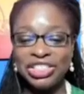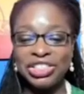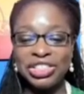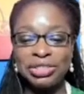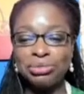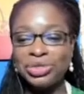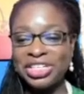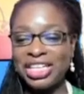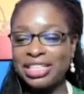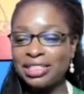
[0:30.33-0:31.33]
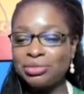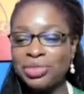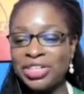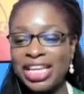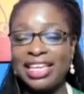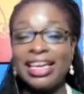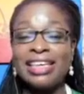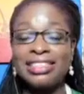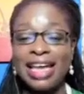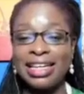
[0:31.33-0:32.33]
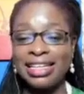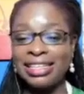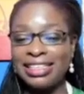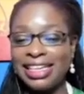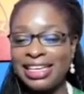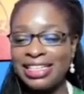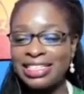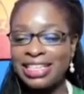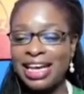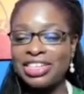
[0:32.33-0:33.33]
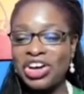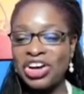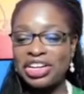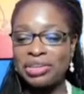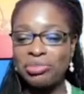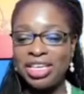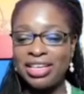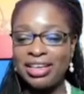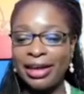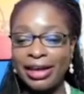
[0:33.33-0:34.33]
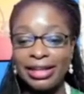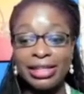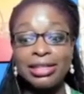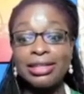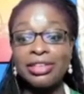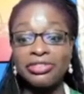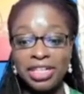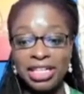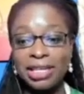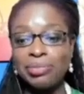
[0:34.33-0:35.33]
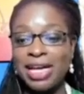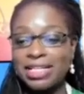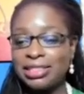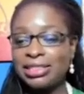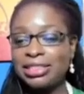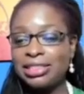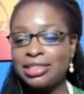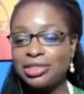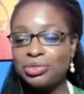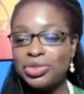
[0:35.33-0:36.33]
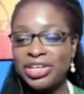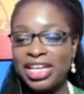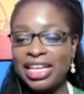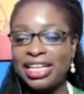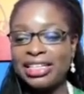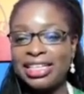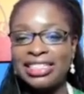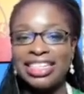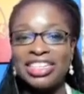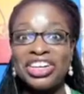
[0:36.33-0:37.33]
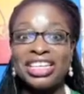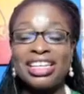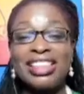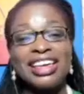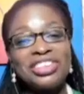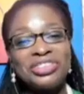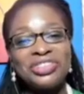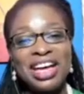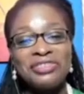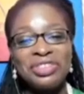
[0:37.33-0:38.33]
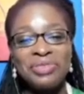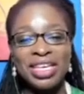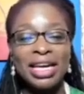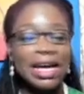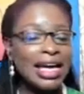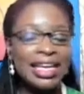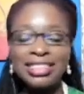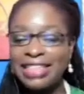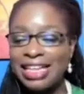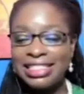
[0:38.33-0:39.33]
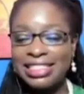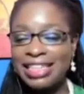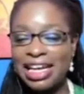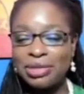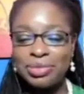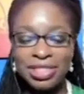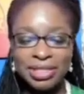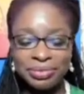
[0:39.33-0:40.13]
Good morning, good morning. Yes, and it is an honor being here in a different capacity this morning. It is an honor. Thank you for having me. Exciting times.